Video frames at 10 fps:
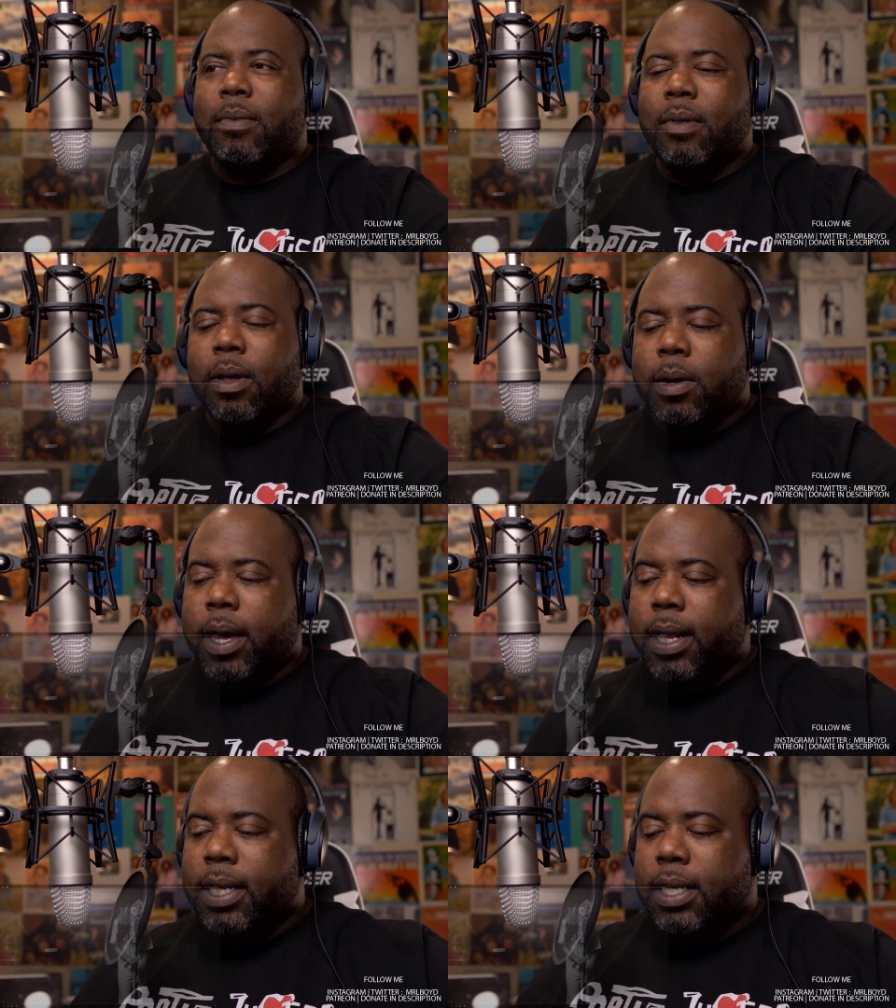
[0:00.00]

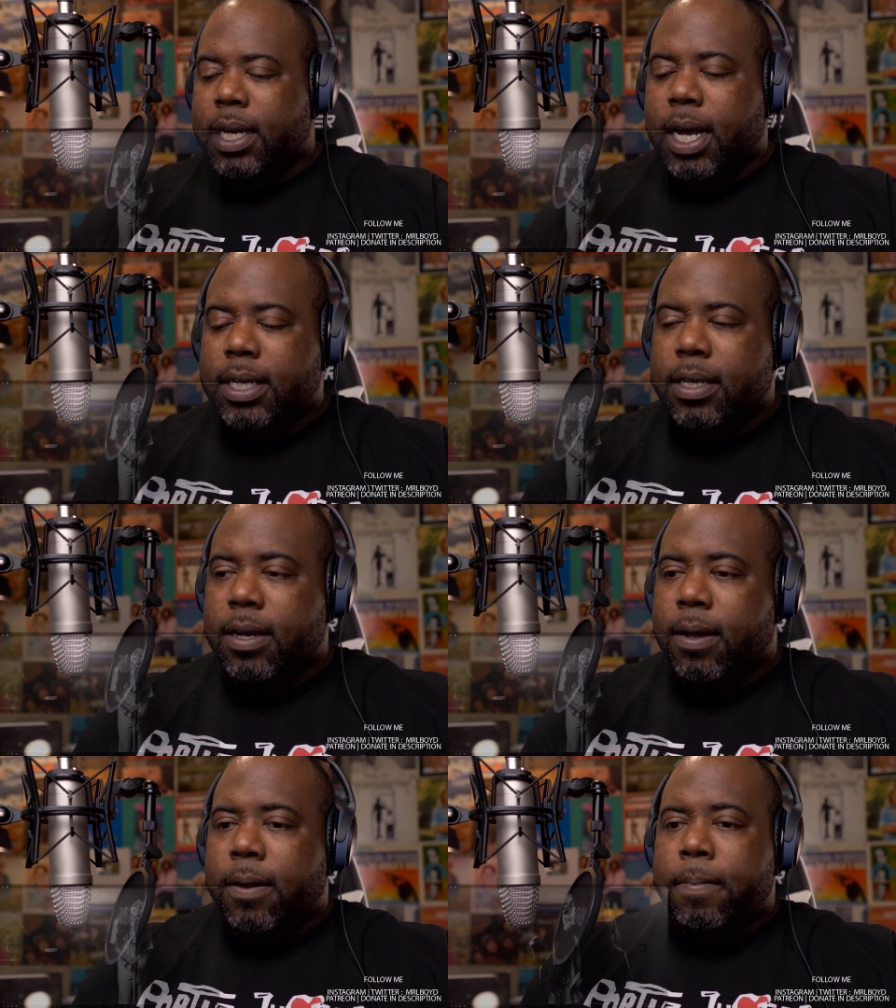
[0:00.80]
Okay, listen, guys,
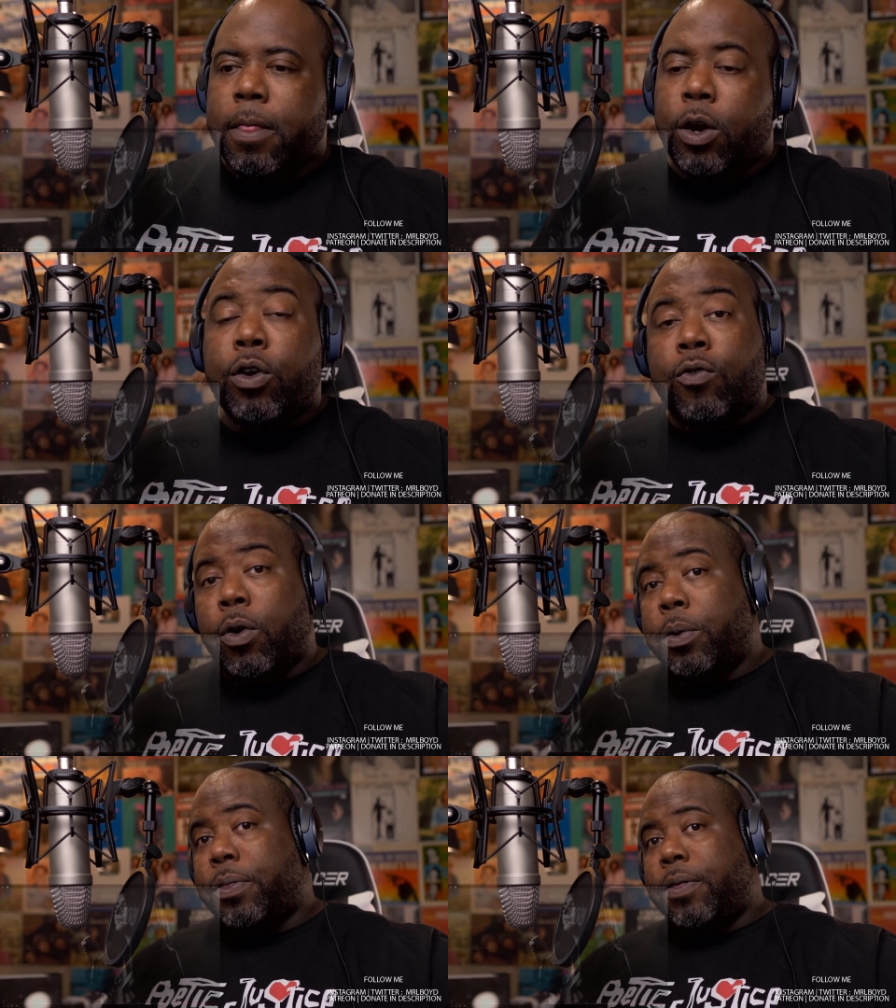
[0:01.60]
her
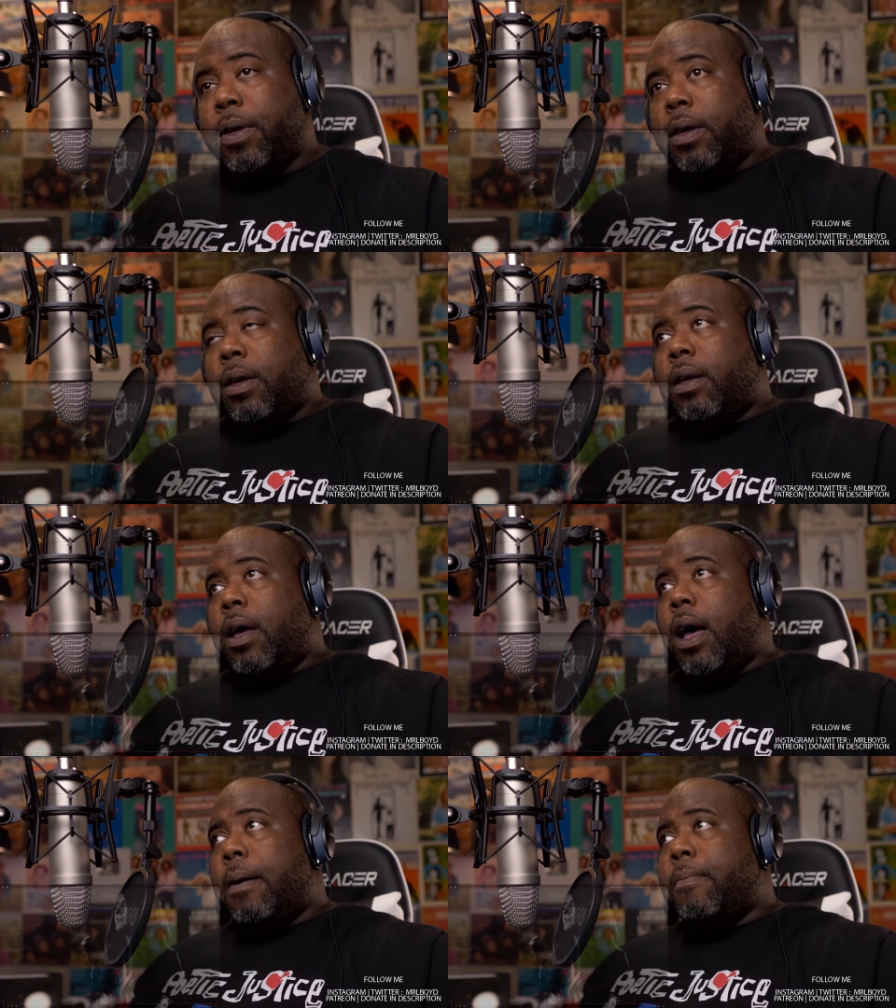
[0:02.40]
growth
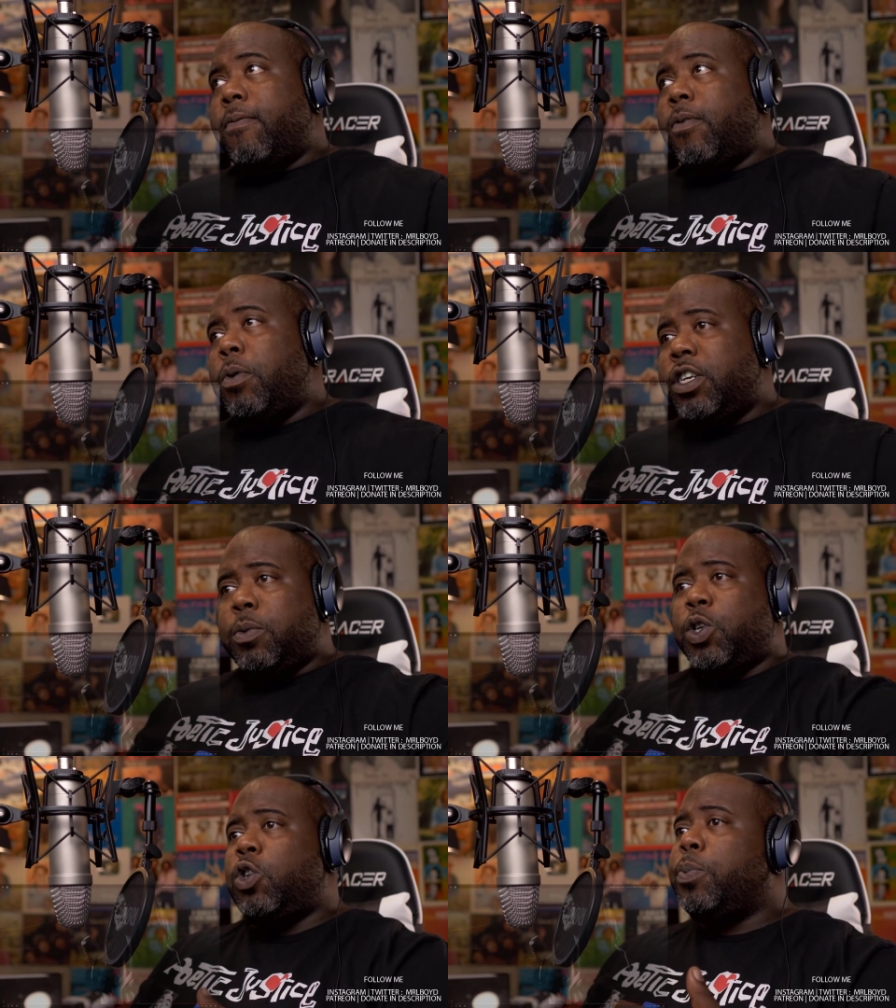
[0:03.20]
from when she
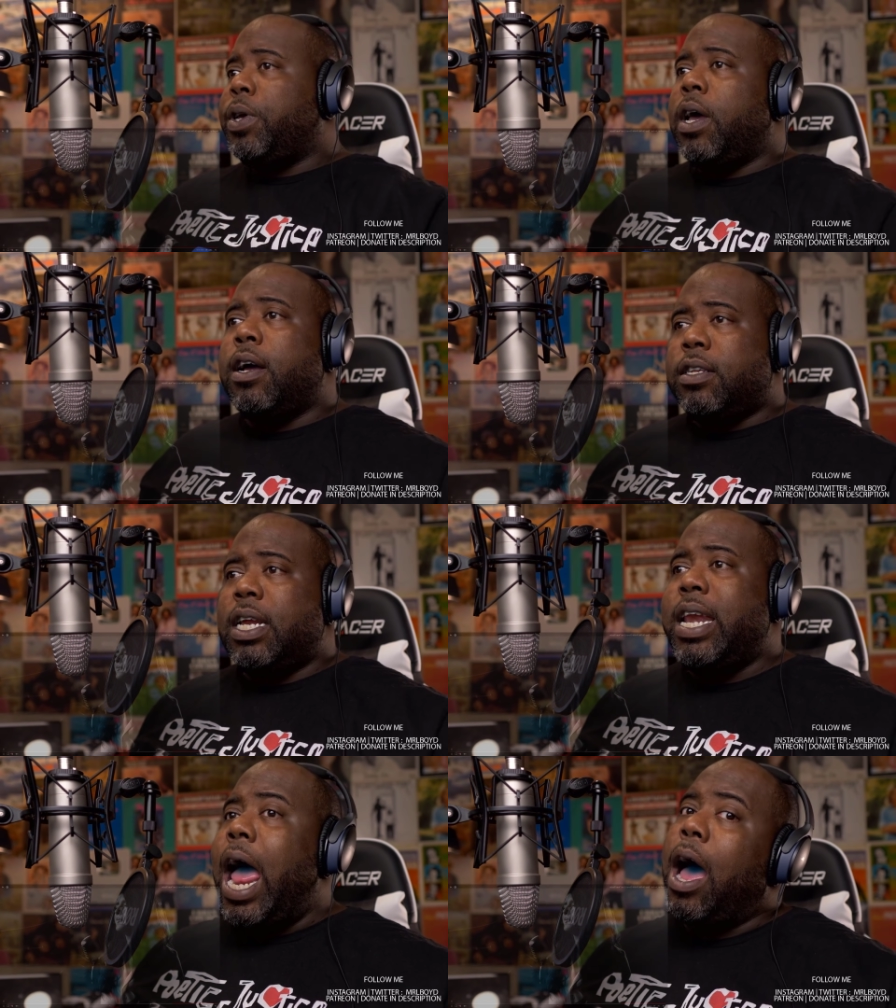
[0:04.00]
was super young
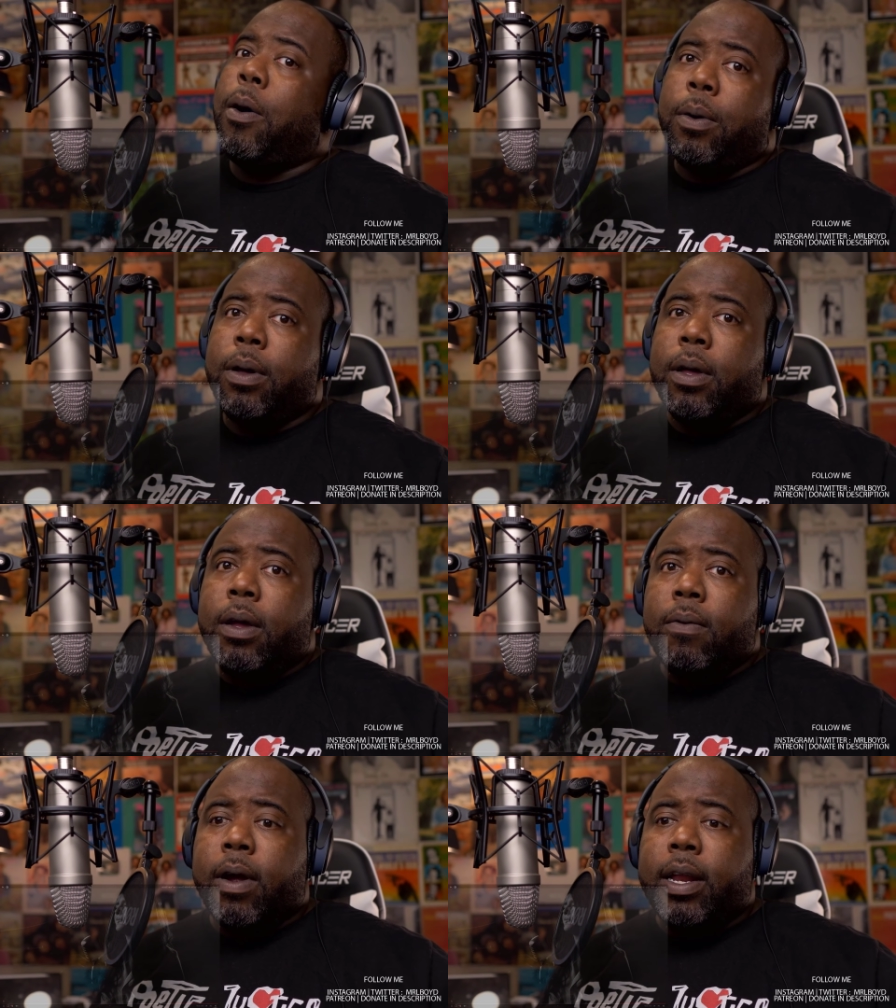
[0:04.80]
to now,
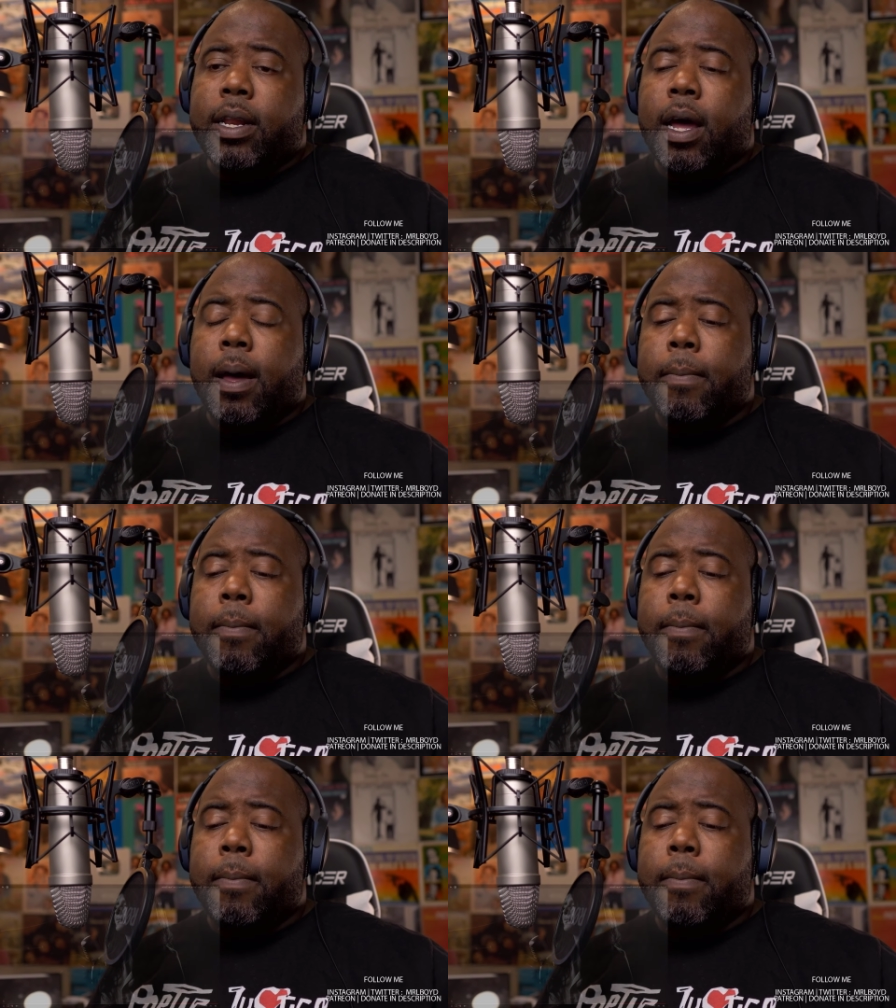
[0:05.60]
right?